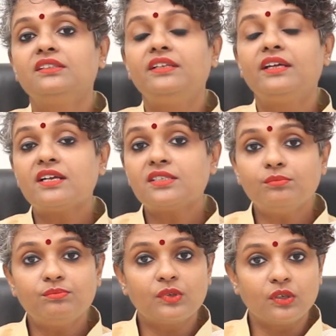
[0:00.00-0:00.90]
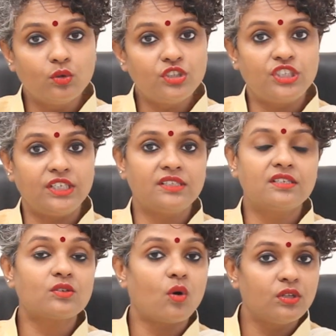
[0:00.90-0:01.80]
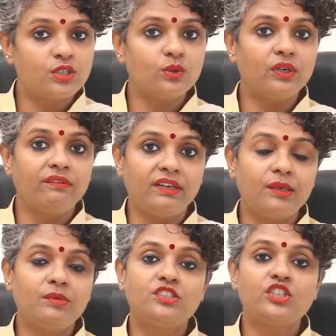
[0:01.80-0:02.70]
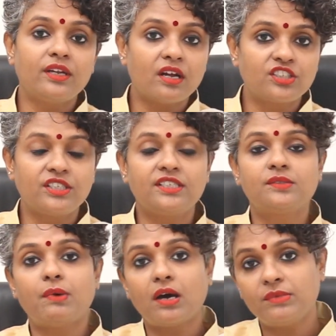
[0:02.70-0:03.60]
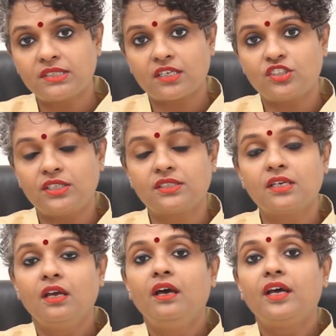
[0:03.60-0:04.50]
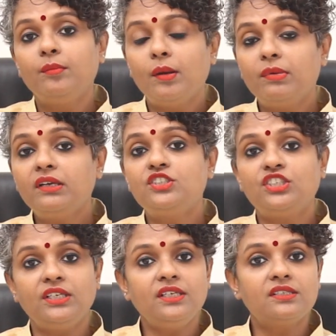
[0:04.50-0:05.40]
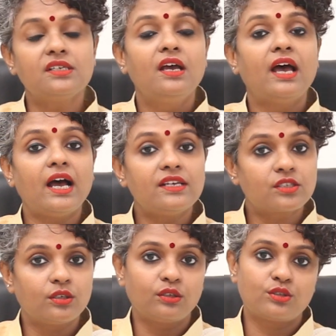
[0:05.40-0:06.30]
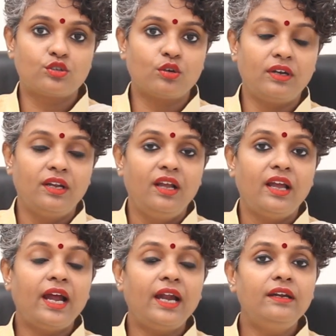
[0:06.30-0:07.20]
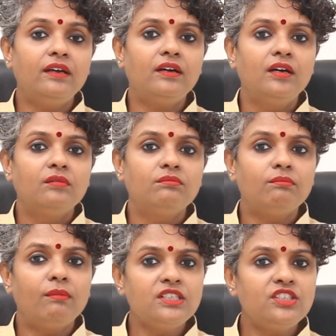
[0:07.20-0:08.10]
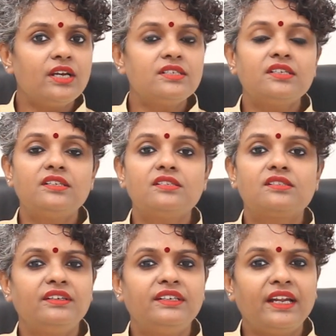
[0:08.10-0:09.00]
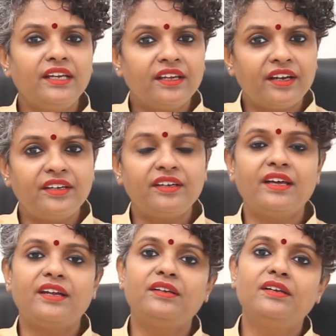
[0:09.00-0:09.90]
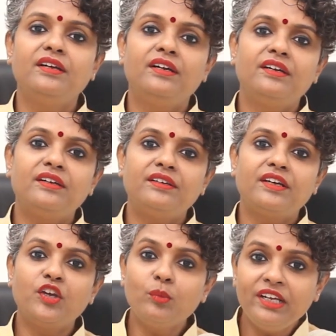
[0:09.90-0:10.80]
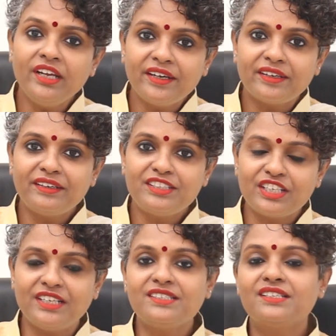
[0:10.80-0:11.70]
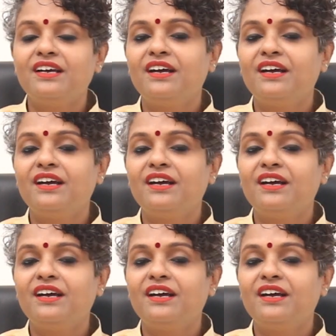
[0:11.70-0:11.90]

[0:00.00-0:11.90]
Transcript: There are some good cheeses also available: cheddar cheese, parmesan cheese. Remember, cheese has cholesterol. And much as it is denigrated and humiliated, cheese